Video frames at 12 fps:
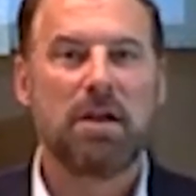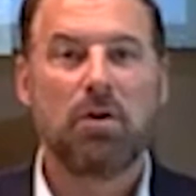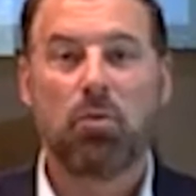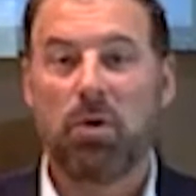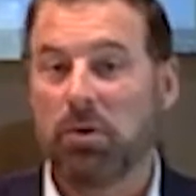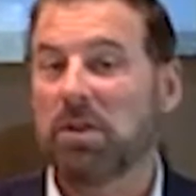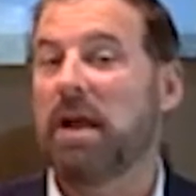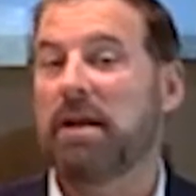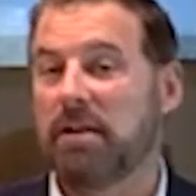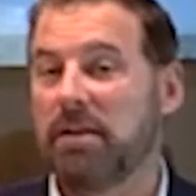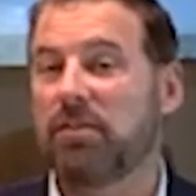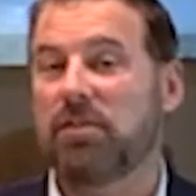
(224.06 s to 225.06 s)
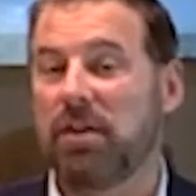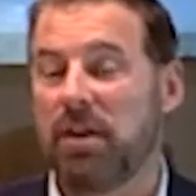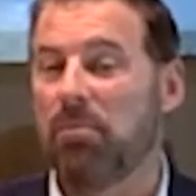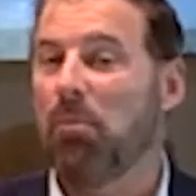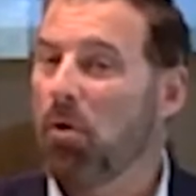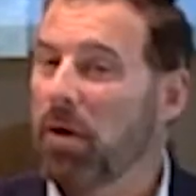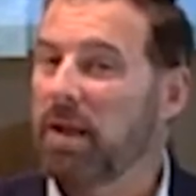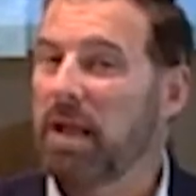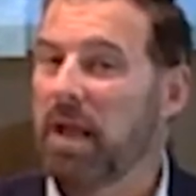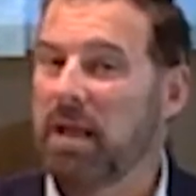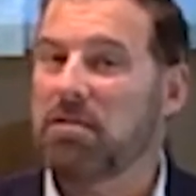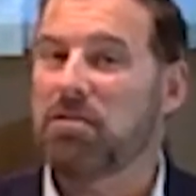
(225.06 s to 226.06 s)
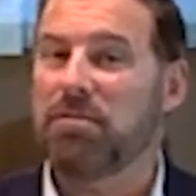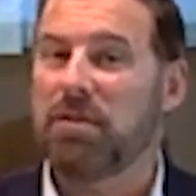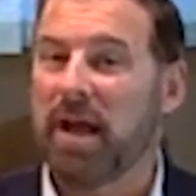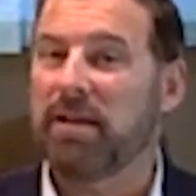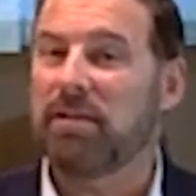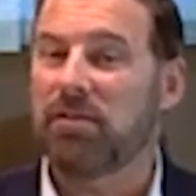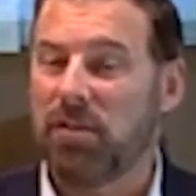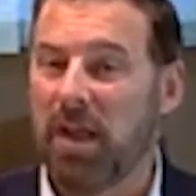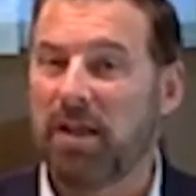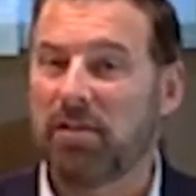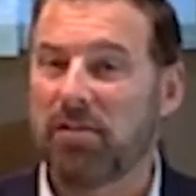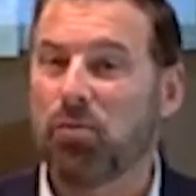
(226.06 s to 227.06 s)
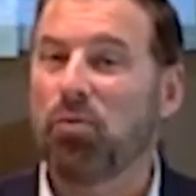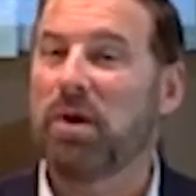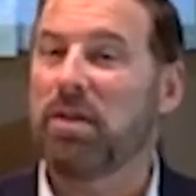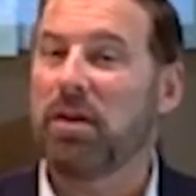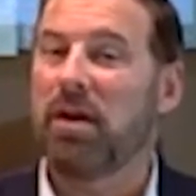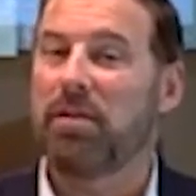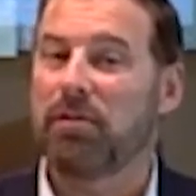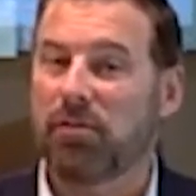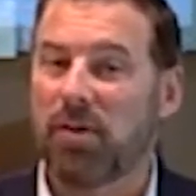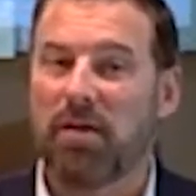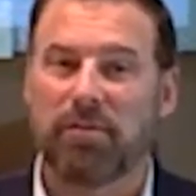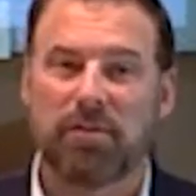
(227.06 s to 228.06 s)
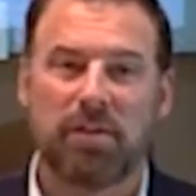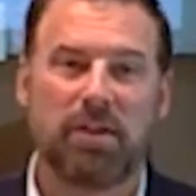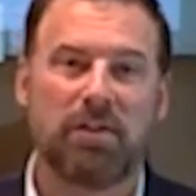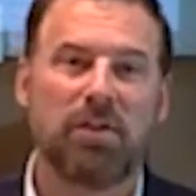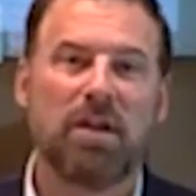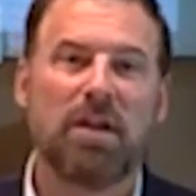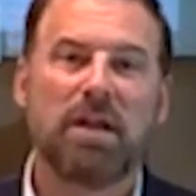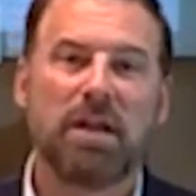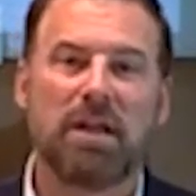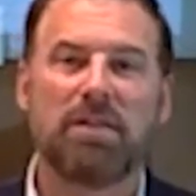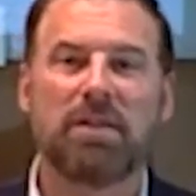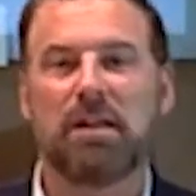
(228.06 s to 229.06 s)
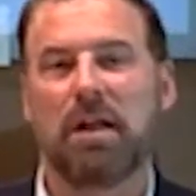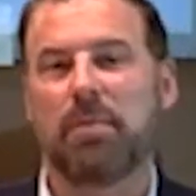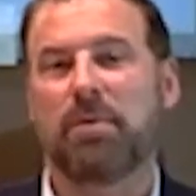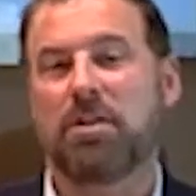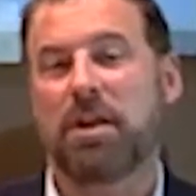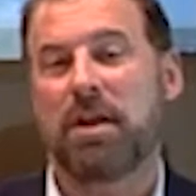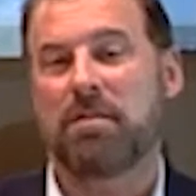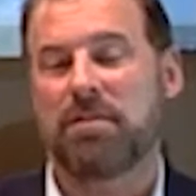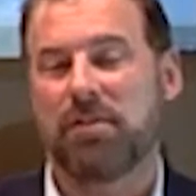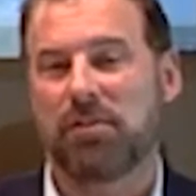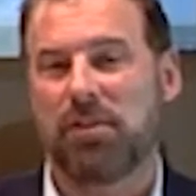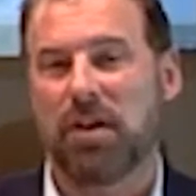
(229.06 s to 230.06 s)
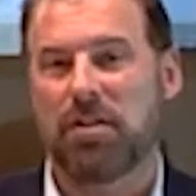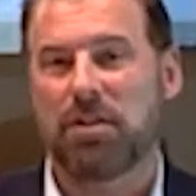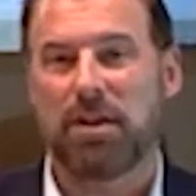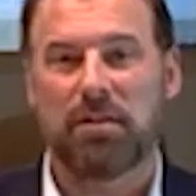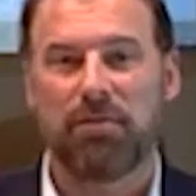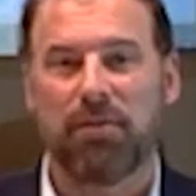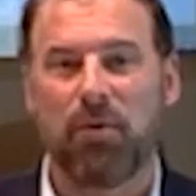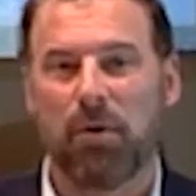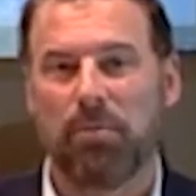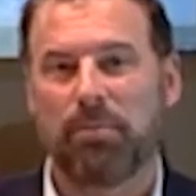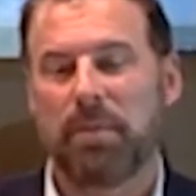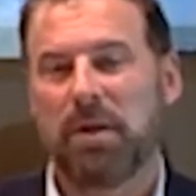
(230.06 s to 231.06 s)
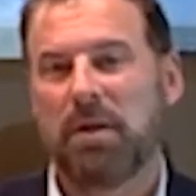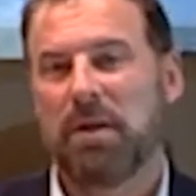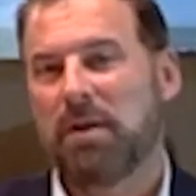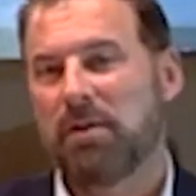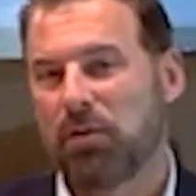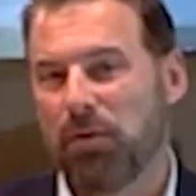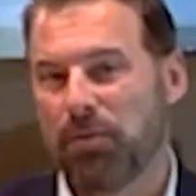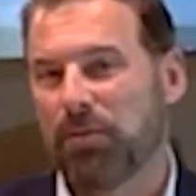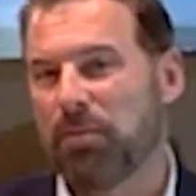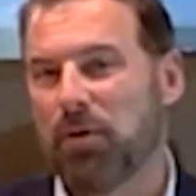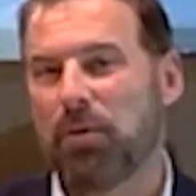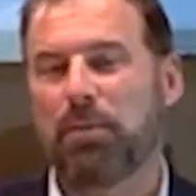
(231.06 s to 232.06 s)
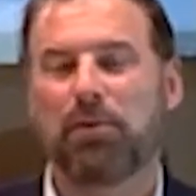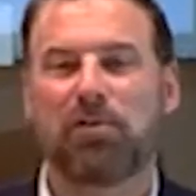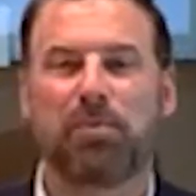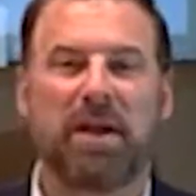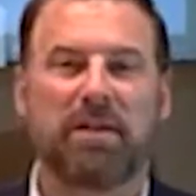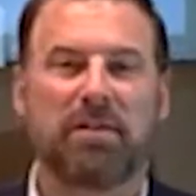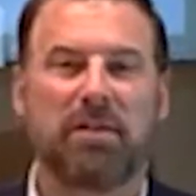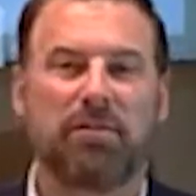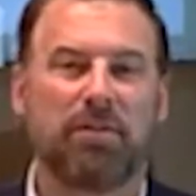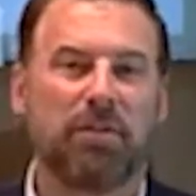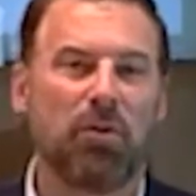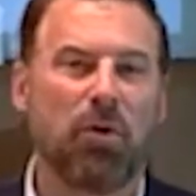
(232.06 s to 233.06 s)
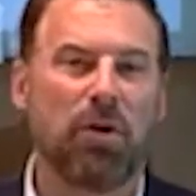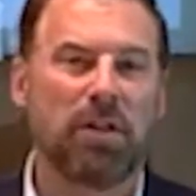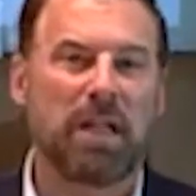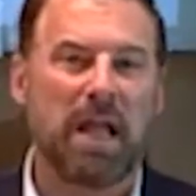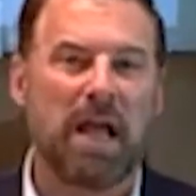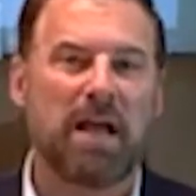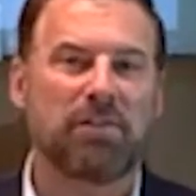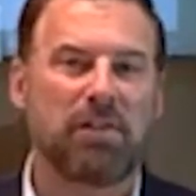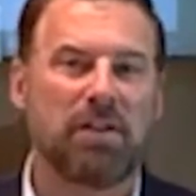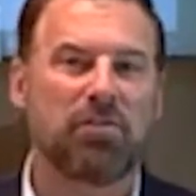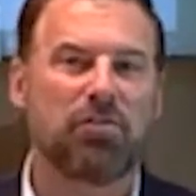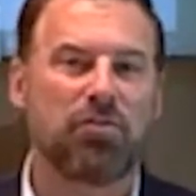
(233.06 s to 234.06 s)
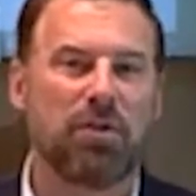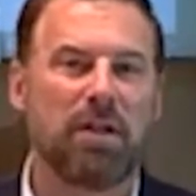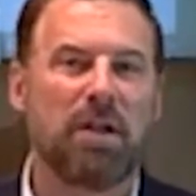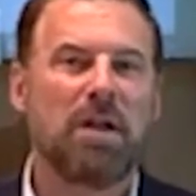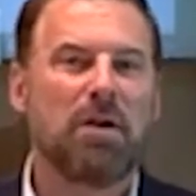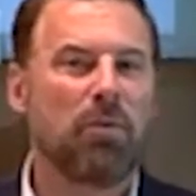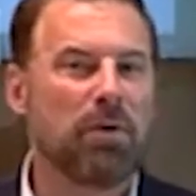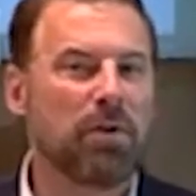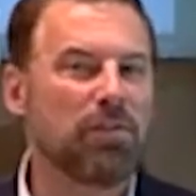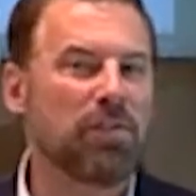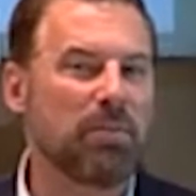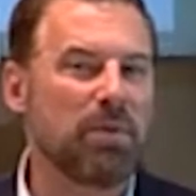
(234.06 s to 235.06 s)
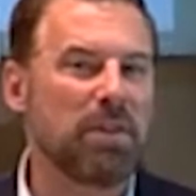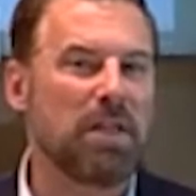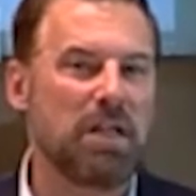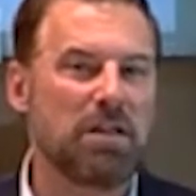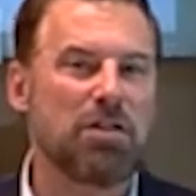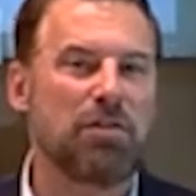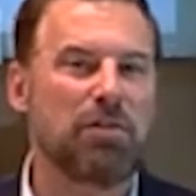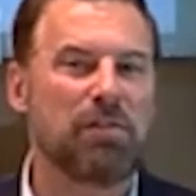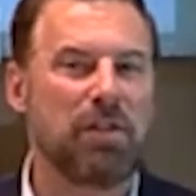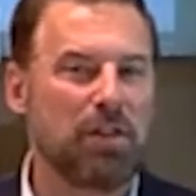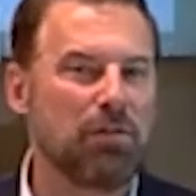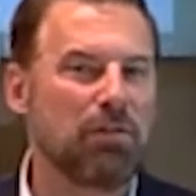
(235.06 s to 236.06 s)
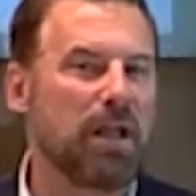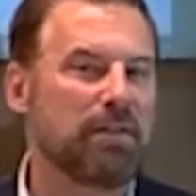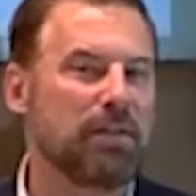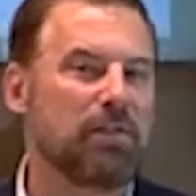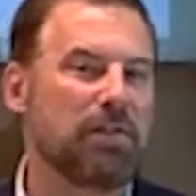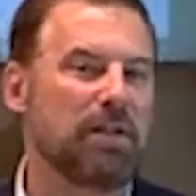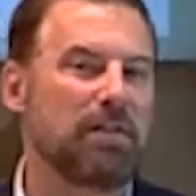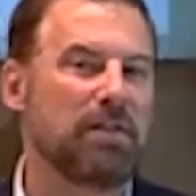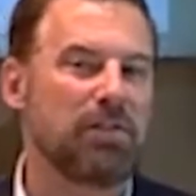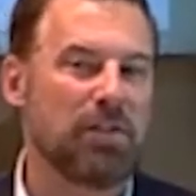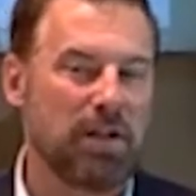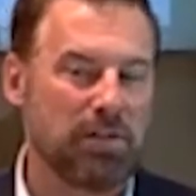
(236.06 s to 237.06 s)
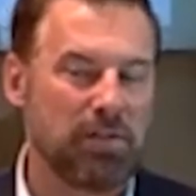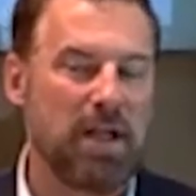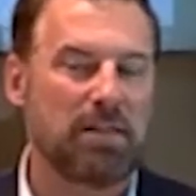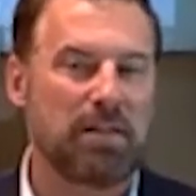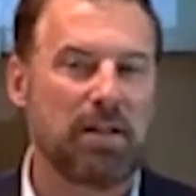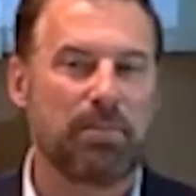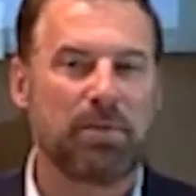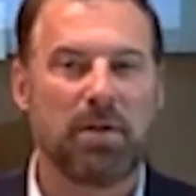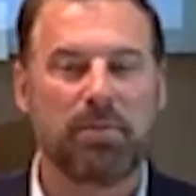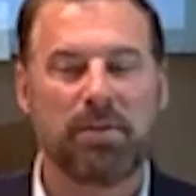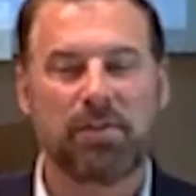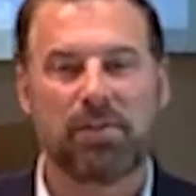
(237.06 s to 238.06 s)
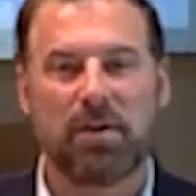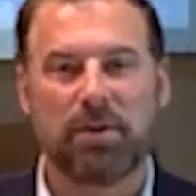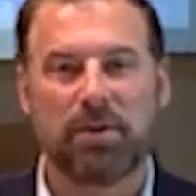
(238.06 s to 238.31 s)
we will likely see a more engaged United States with other sovereignties in the climate change discussion at the forum. So from your perspective of the oil and gas industry, what are some of the issues that you'd like to see discussed at the upcoming summit?